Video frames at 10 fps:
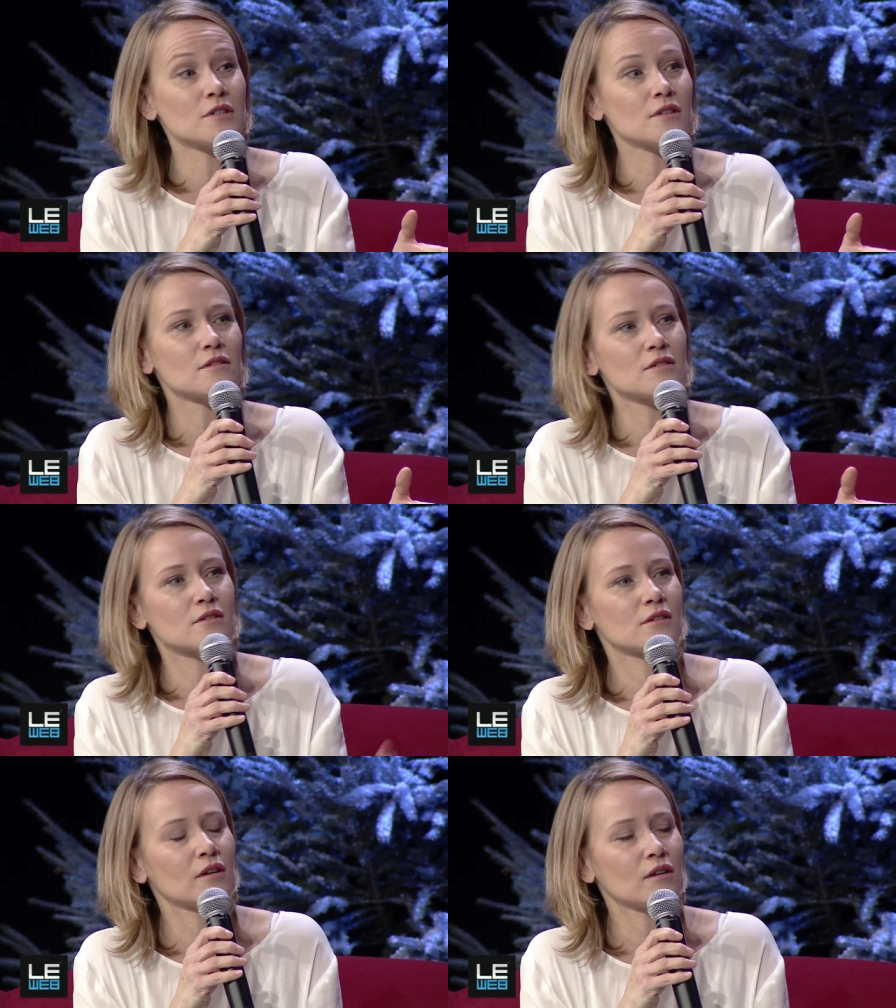
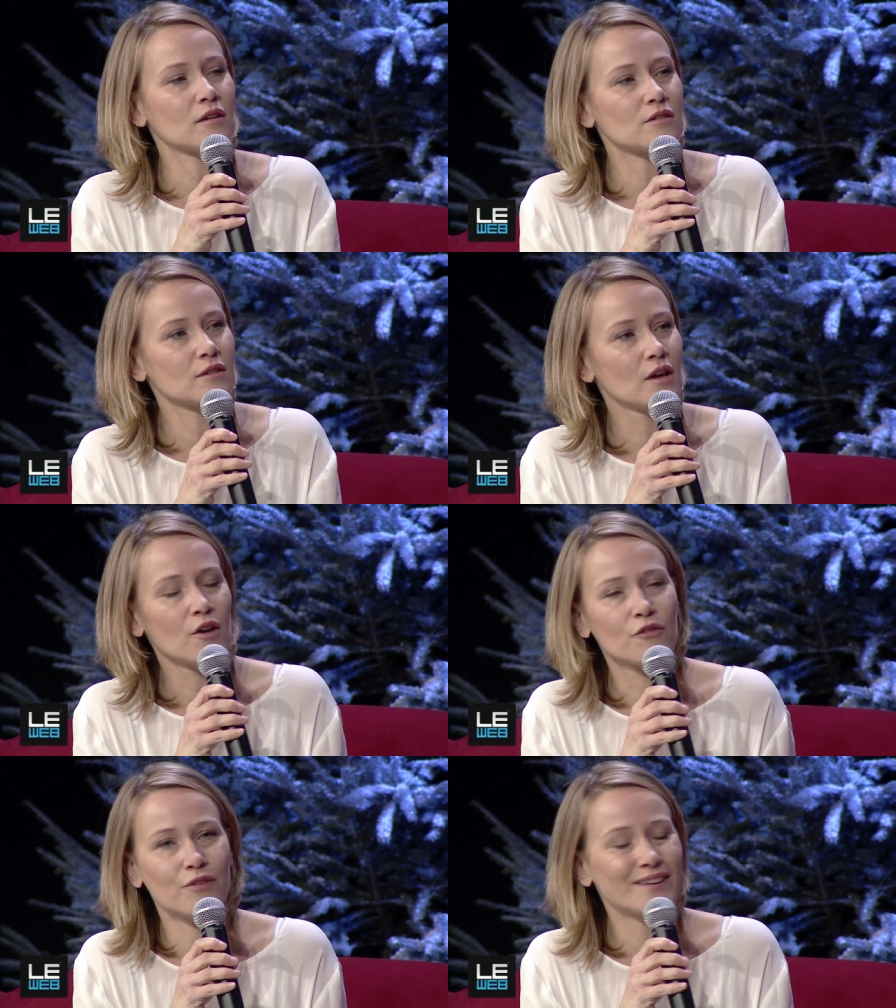instance, uh,
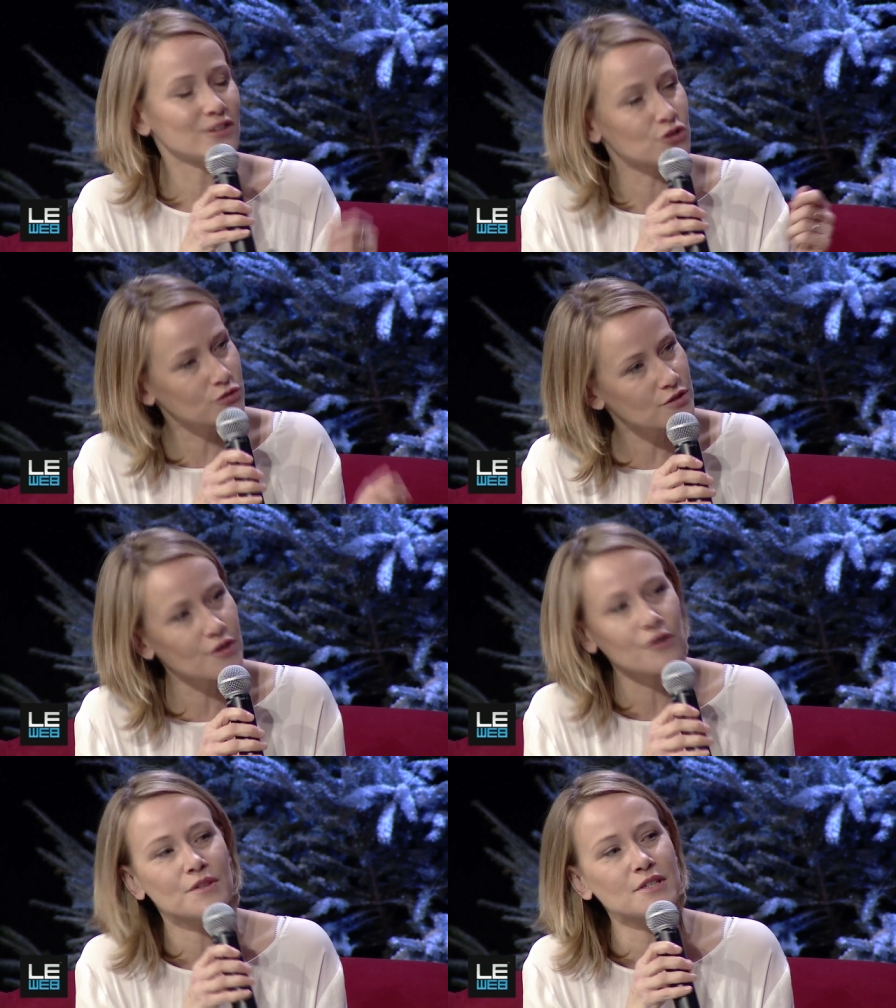financial
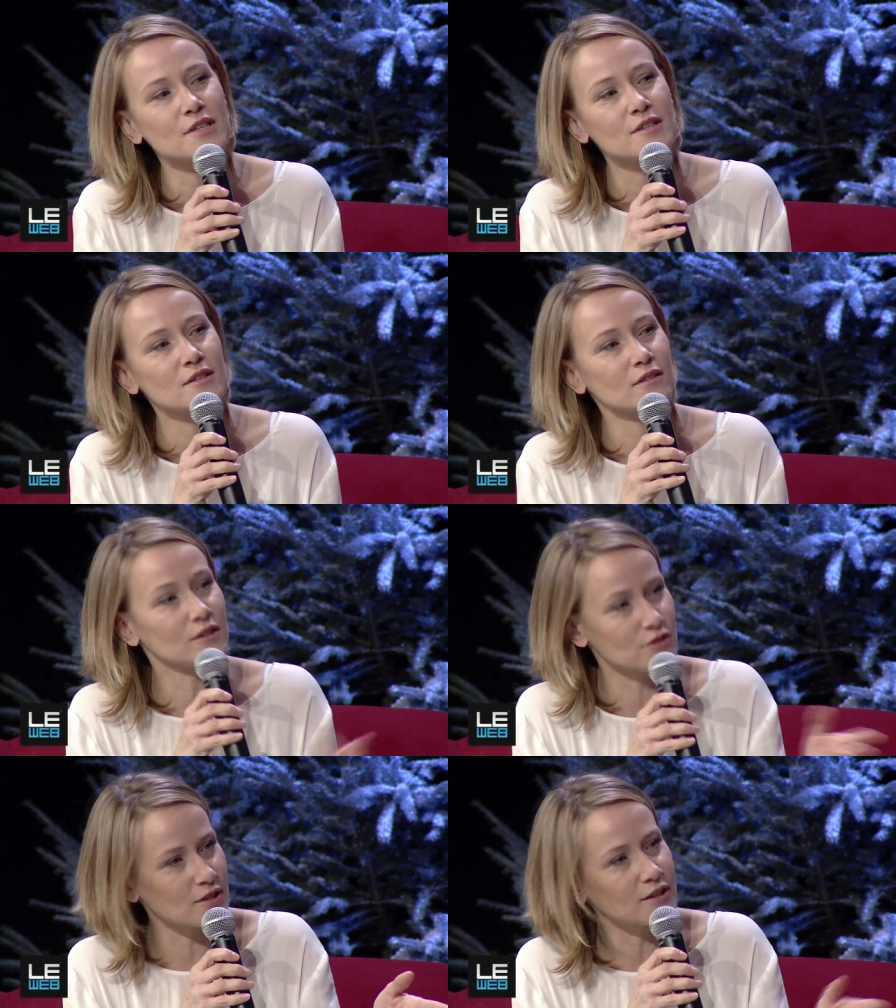services
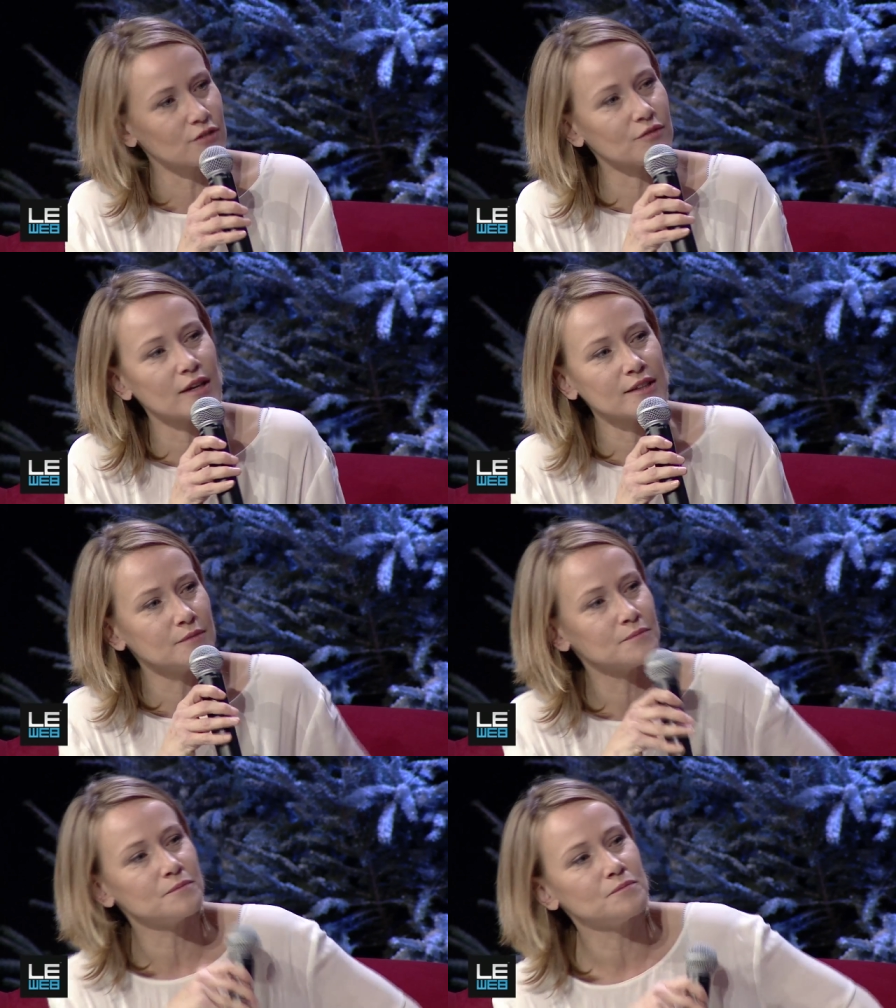in the Silicon Valley?